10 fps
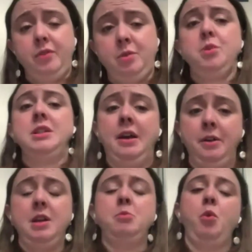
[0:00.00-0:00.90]
infant
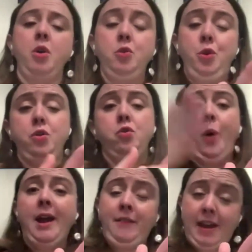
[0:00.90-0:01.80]
mortality, where you can
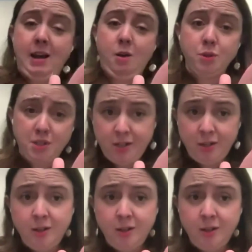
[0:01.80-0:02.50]
graph out